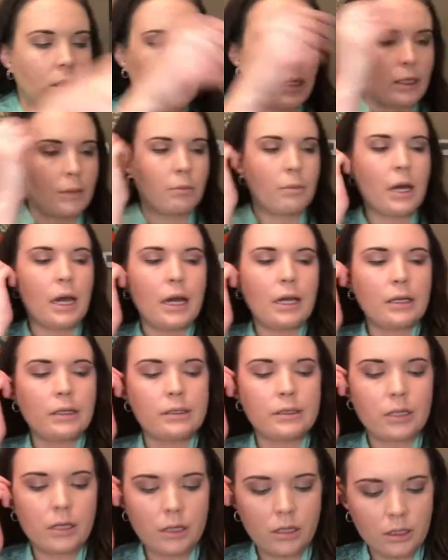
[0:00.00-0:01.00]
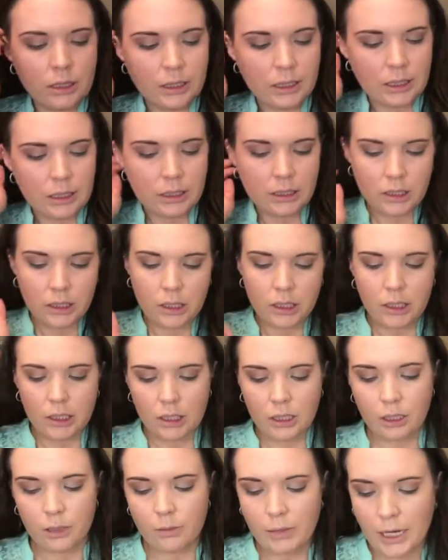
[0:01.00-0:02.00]
Like mine is already starting
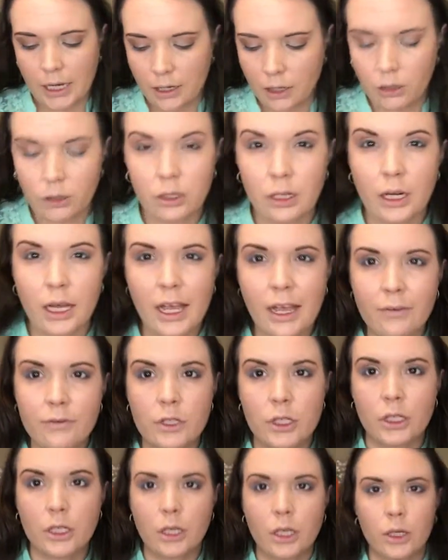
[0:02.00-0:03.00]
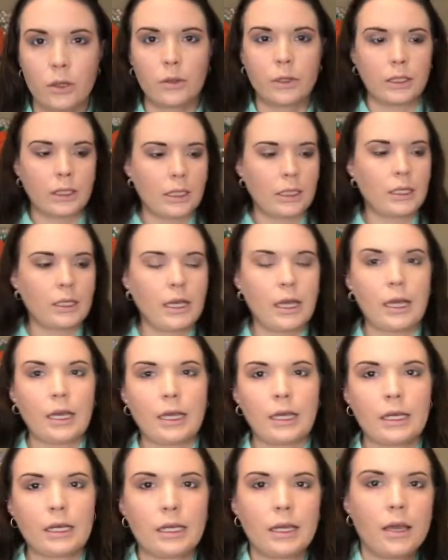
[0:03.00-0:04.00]
to go bad. Hold on, I have to go get
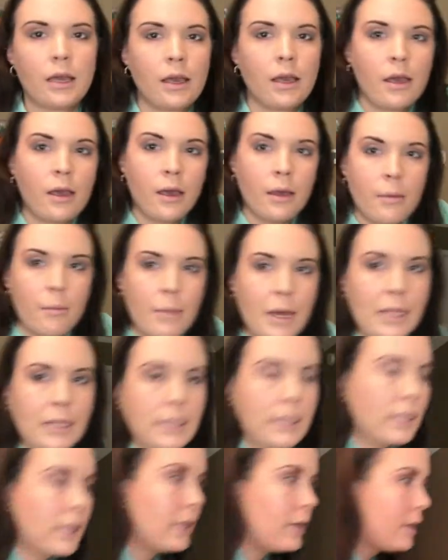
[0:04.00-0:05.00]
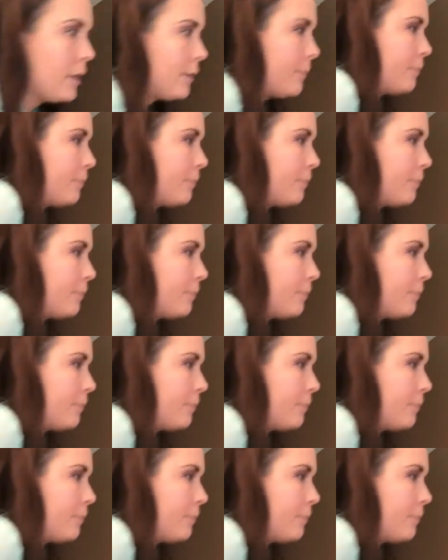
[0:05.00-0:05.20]
a mascara.